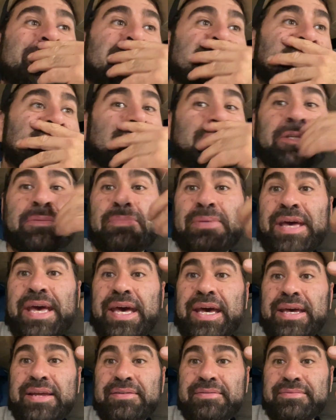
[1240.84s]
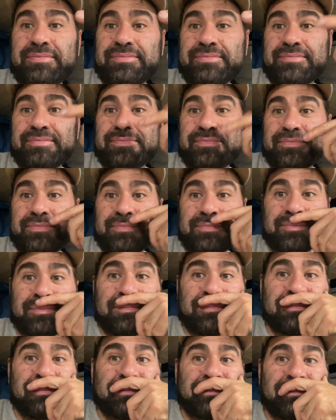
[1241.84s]
Sleep pad.
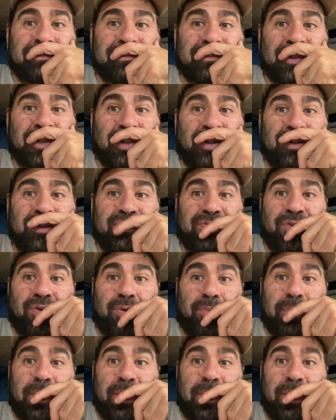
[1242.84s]
Clothes foam.